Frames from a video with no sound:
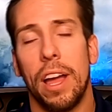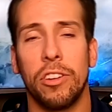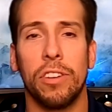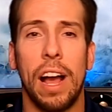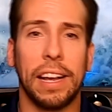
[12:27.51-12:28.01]

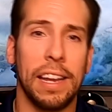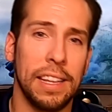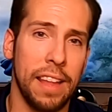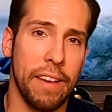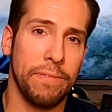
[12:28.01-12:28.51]
and you're not
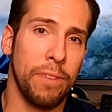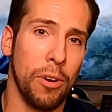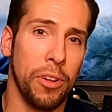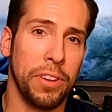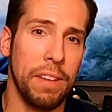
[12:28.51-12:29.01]
getting that
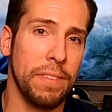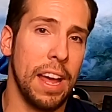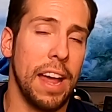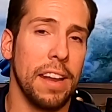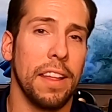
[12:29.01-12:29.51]
full
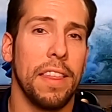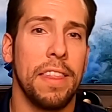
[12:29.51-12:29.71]
dividend,